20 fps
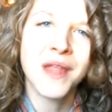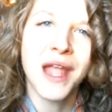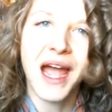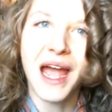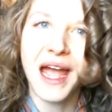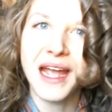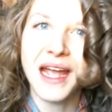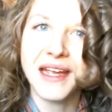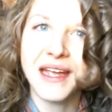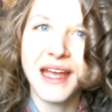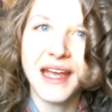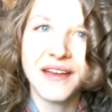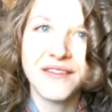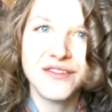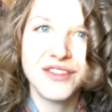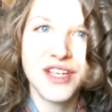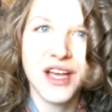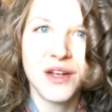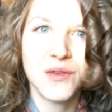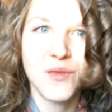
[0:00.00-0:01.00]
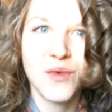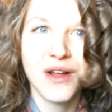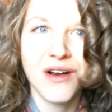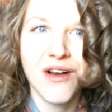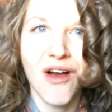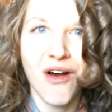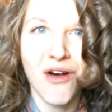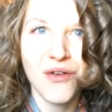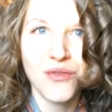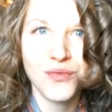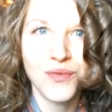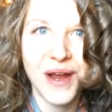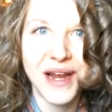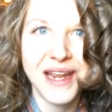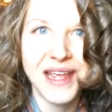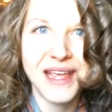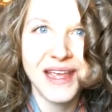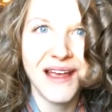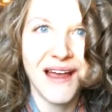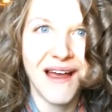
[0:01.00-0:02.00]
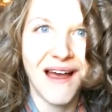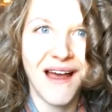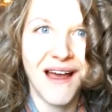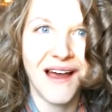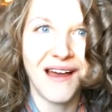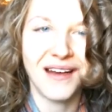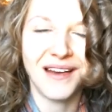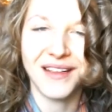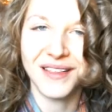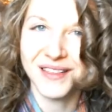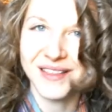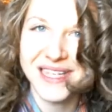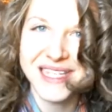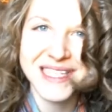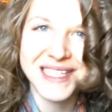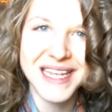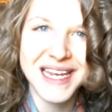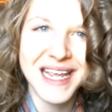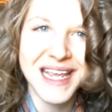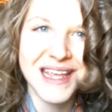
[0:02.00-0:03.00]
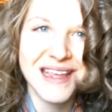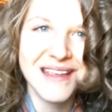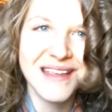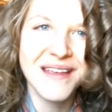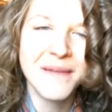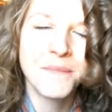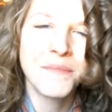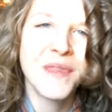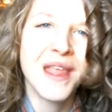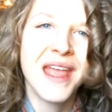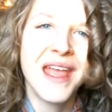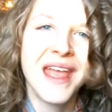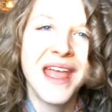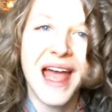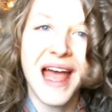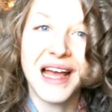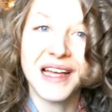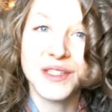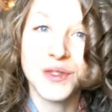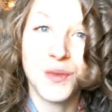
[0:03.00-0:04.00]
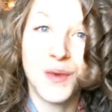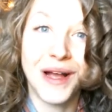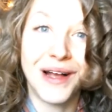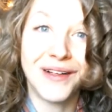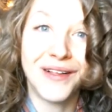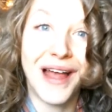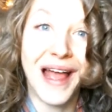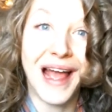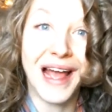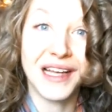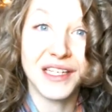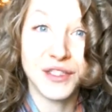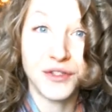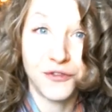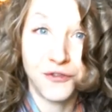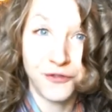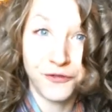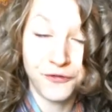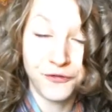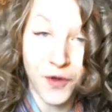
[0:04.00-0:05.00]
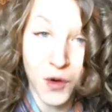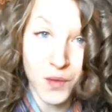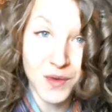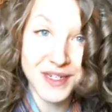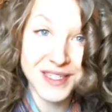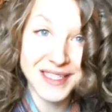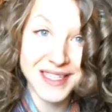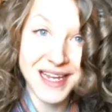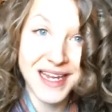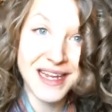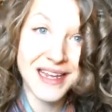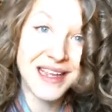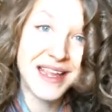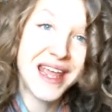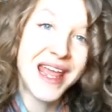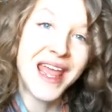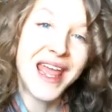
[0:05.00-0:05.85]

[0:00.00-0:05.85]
I have done one already on listening as well as focusing.